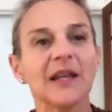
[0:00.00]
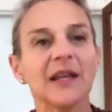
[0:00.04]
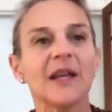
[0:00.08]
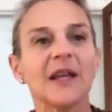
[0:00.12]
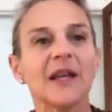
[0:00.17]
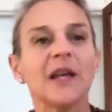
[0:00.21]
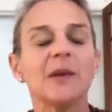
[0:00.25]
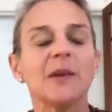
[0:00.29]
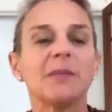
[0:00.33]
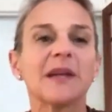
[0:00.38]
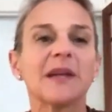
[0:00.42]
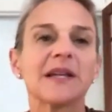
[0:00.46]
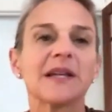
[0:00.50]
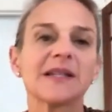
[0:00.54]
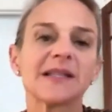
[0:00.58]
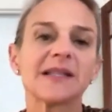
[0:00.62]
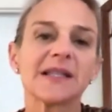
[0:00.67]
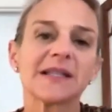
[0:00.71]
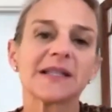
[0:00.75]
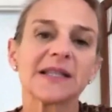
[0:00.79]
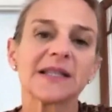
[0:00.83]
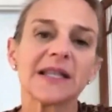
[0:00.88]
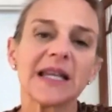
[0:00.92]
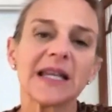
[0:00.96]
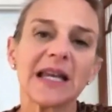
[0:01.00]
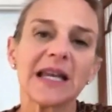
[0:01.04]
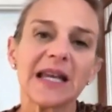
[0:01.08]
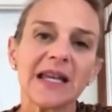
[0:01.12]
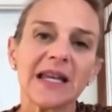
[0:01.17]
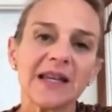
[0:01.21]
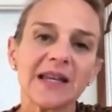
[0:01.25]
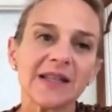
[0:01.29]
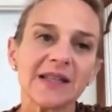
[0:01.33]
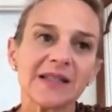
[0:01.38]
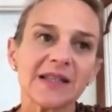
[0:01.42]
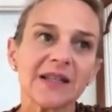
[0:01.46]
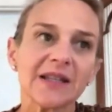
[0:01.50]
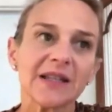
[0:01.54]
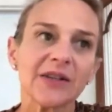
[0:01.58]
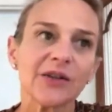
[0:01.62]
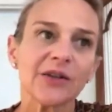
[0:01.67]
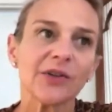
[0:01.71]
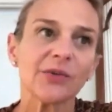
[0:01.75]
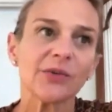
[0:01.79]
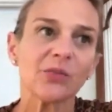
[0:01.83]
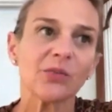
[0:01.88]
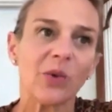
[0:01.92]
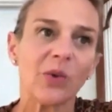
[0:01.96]
Because it's an
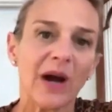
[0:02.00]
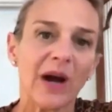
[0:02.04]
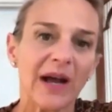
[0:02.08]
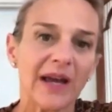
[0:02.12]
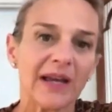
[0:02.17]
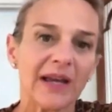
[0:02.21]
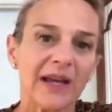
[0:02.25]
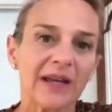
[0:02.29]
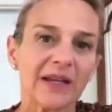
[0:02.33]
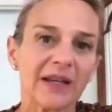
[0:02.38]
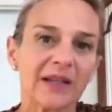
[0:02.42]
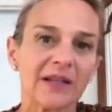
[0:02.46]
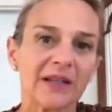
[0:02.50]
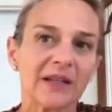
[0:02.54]
easier way.